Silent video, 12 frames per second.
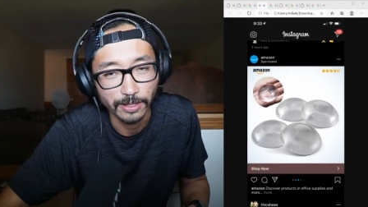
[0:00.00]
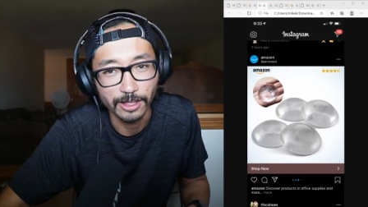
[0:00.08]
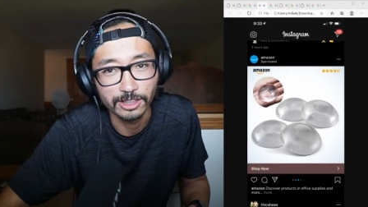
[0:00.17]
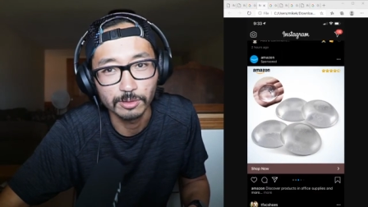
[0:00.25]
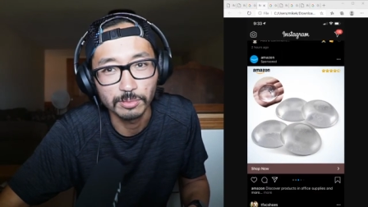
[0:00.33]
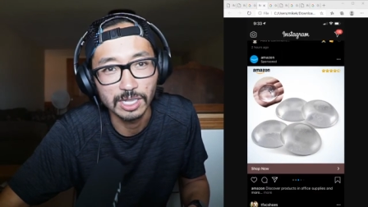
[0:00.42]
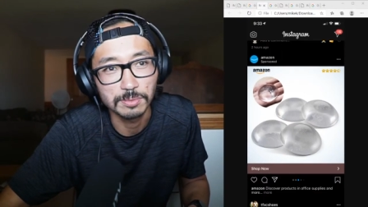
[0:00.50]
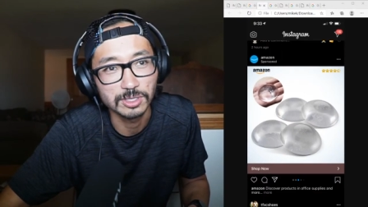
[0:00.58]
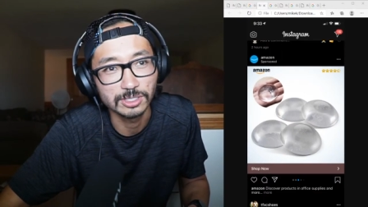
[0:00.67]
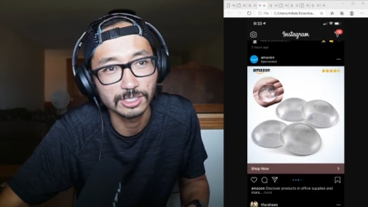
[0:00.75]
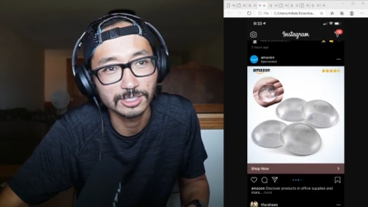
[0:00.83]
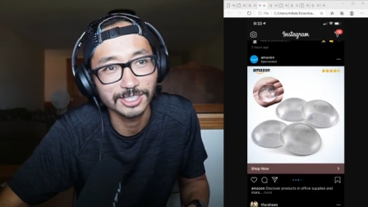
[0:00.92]
And the
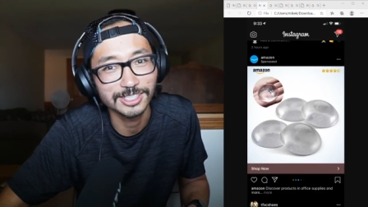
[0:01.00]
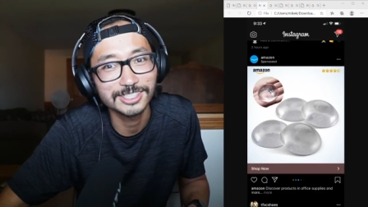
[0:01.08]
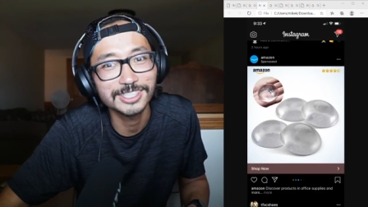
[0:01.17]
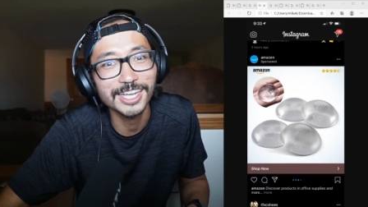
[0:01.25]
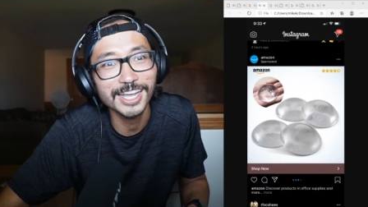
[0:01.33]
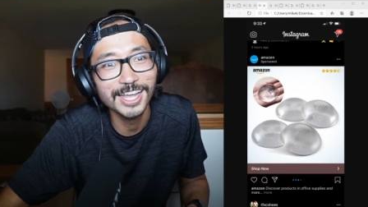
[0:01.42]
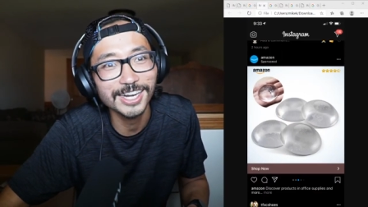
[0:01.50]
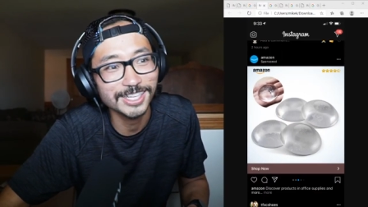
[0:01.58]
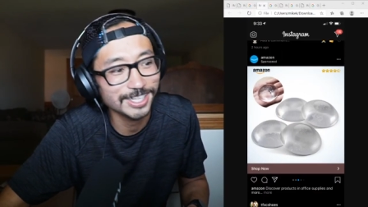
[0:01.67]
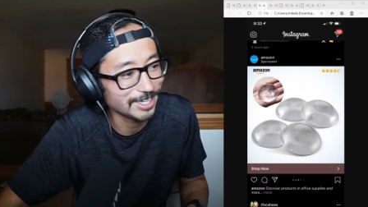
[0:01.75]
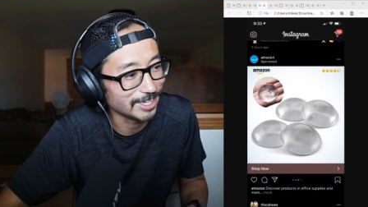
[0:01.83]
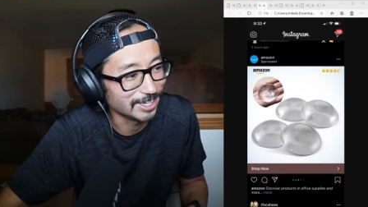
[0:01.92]
baby's just like,
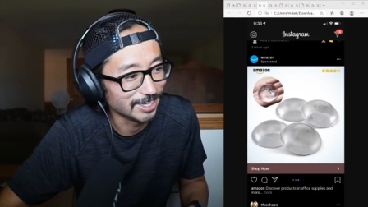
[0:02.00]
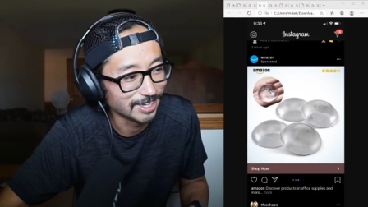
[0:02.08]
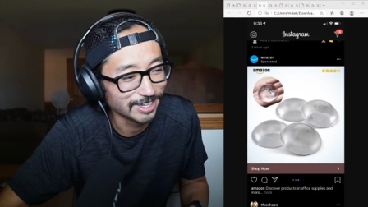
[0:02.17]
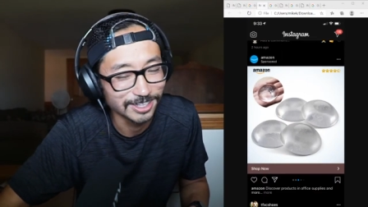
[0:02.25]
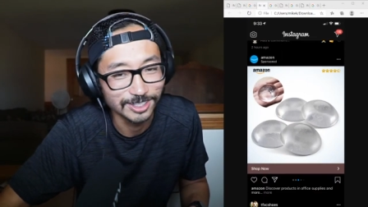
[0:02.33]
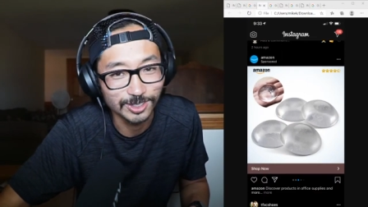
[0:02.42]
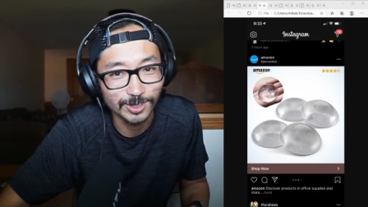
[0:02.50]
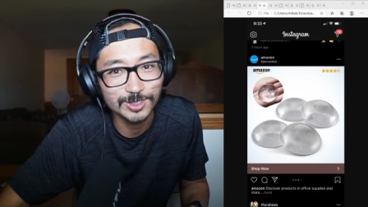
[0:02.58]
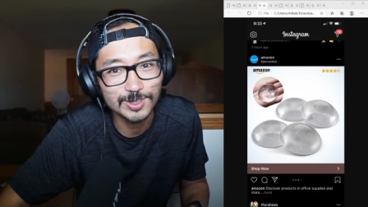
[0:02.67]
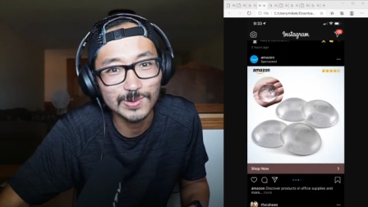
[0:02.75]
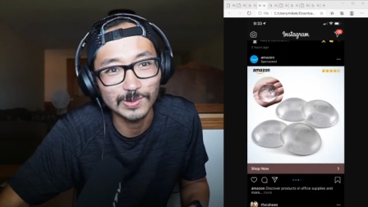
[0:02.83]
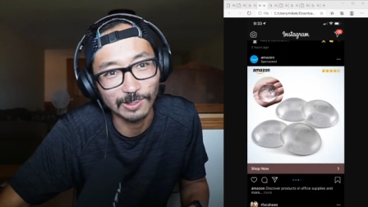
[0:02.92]
Daddy, don't
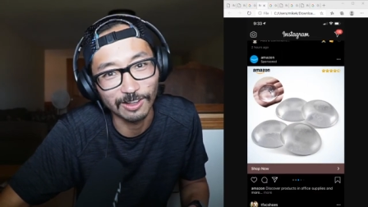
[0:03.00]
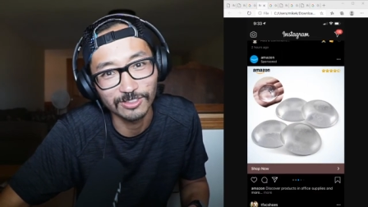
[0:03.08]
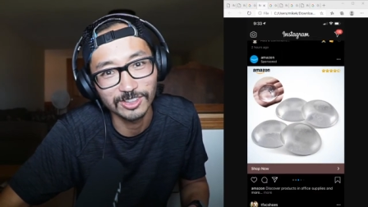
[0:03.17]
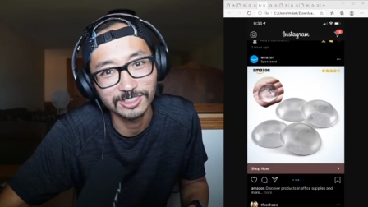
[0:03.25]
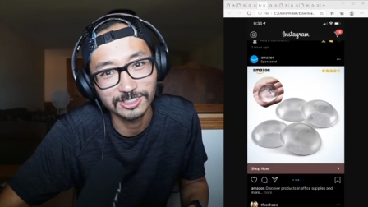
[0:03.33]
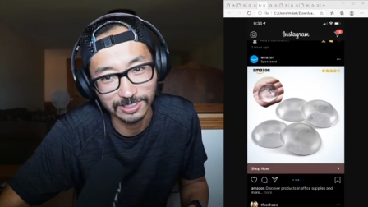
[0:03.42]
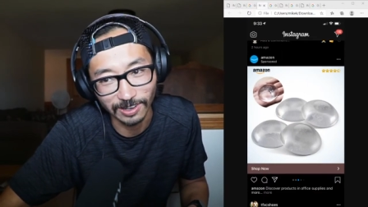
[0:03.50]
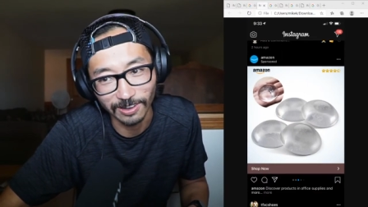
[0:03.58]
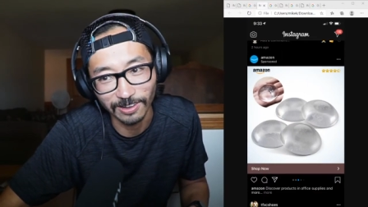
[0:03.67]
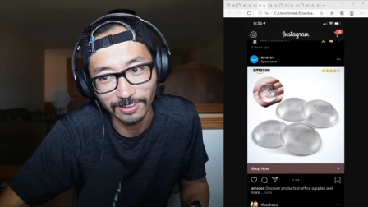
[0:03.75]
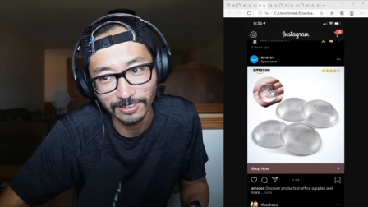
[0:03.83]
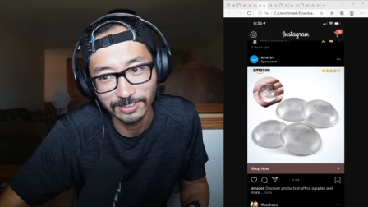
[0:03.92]
you love this
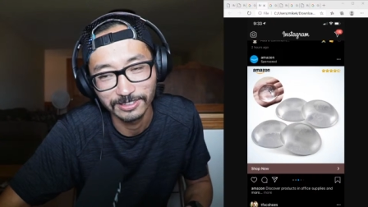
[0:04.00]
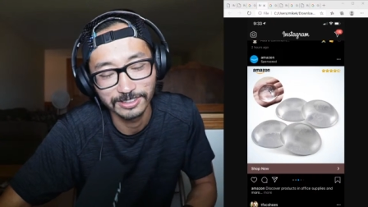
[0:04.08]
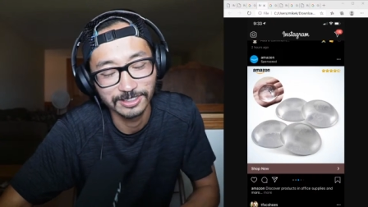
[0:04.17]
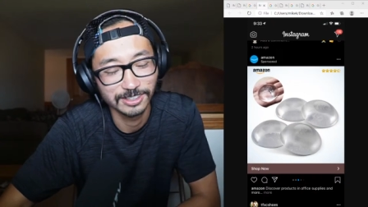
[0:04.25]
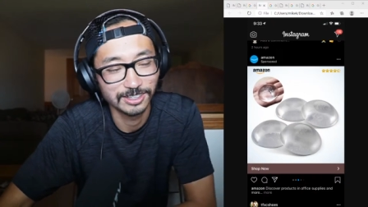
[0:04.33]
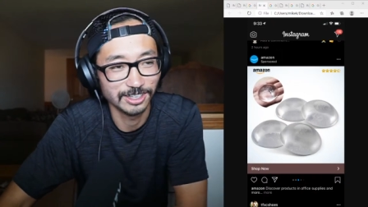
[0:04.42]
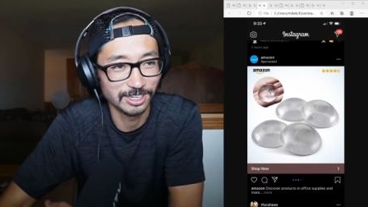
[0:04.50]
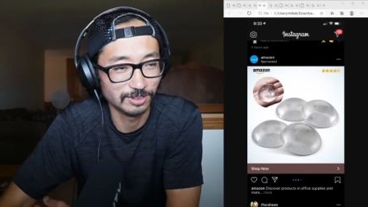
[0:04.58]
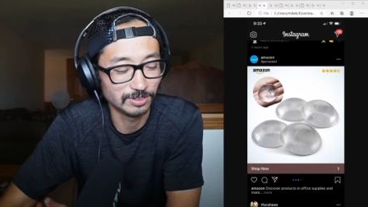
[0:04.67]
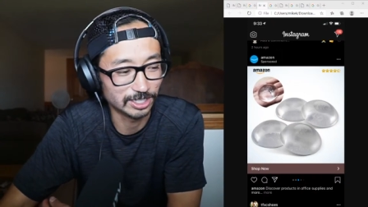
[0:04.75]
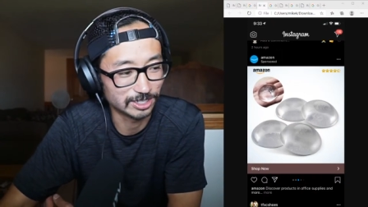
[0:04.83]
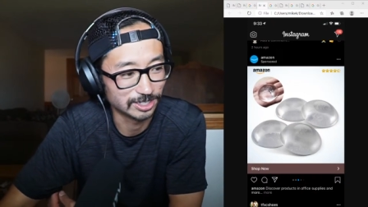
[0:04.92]
doll? And I'm
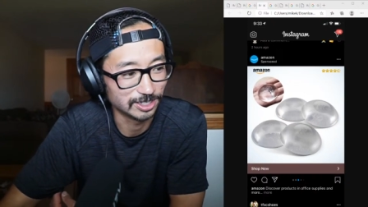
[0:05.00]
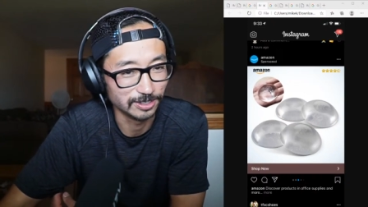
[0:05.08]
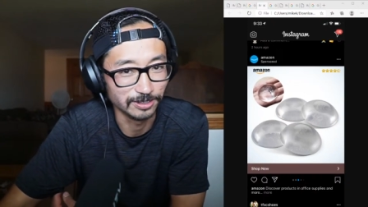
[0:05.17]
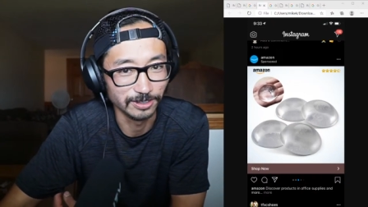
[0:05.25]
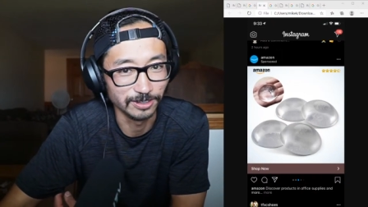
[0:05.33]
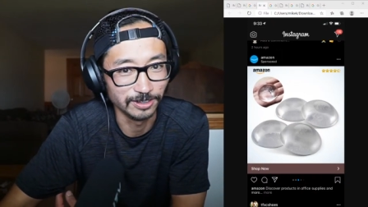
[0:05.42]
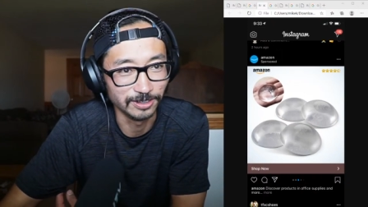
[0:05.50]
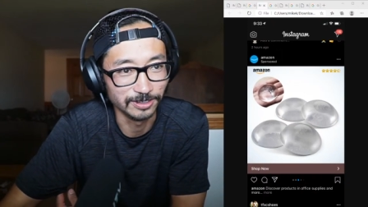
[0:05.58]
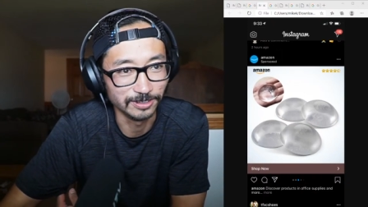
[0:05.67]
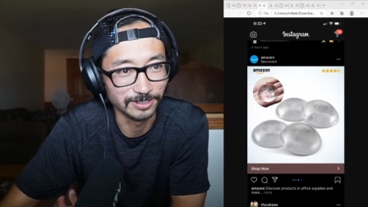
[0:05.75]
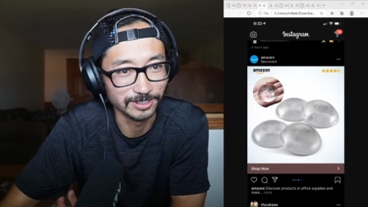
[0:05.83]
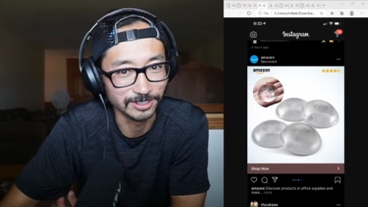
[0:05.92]
like,
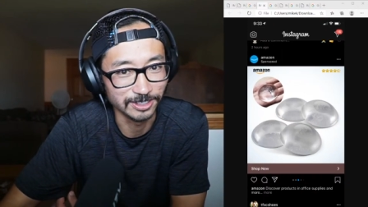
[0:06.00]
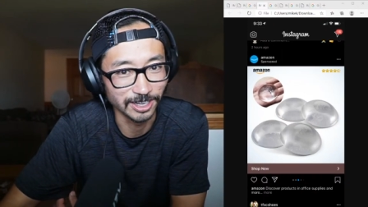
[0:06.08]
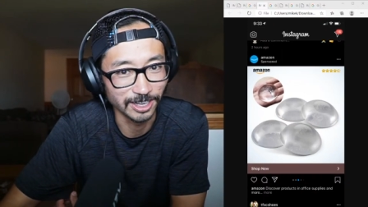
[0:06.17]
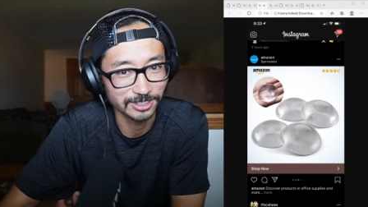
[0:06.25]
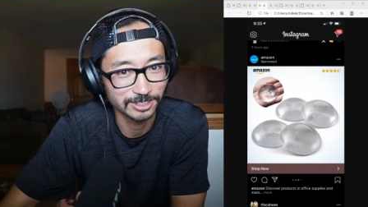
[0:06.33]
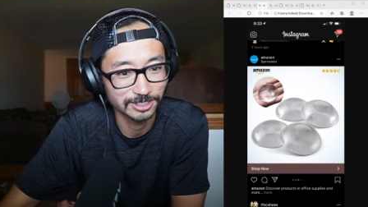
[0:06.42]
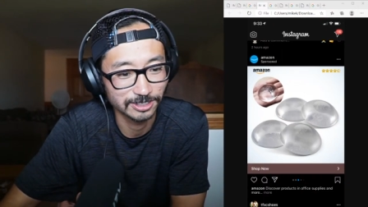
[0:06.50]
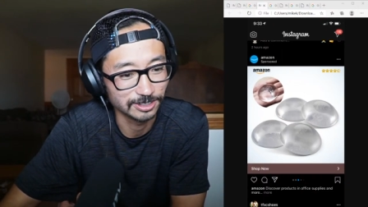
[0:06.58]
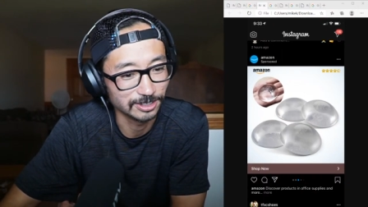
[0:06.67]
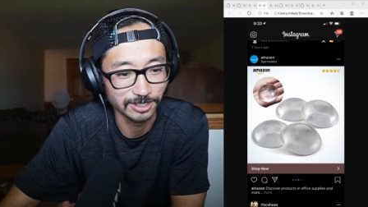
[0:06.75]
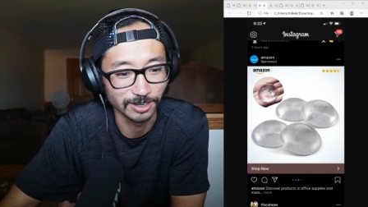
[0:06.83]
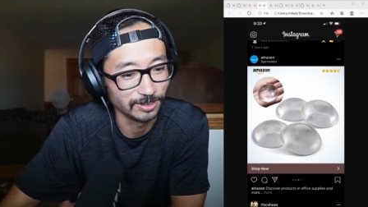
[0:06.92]
yes.
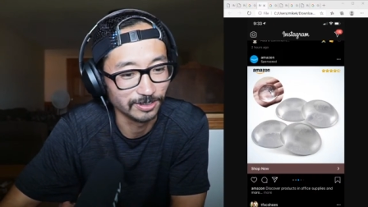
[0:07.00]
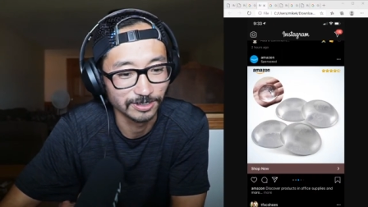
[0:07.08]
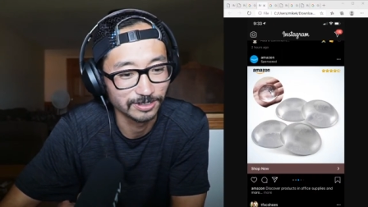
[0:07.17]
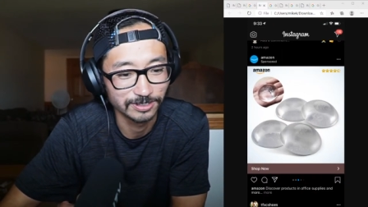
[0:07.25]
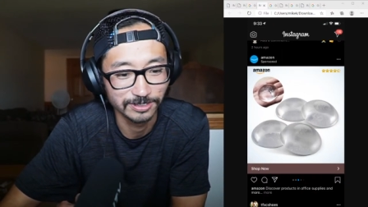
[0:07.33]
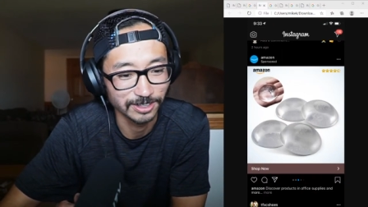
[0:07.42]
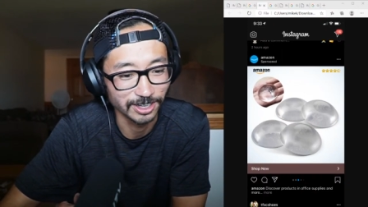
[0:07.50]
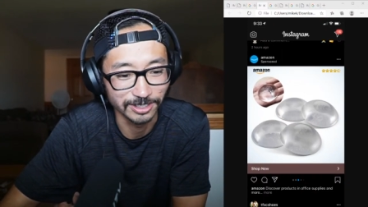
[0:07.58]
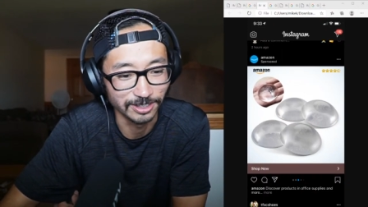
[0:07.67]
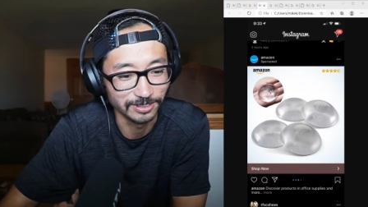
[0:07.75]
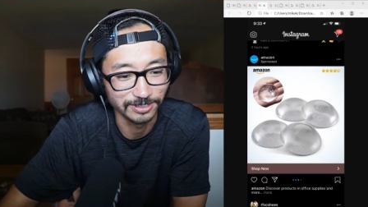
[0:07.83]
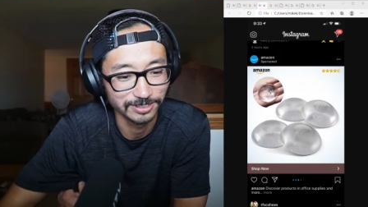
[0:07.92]
No, I
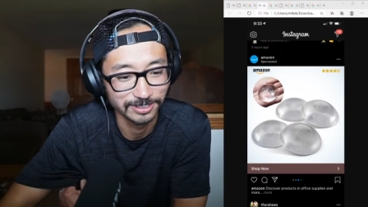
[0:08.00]
don't.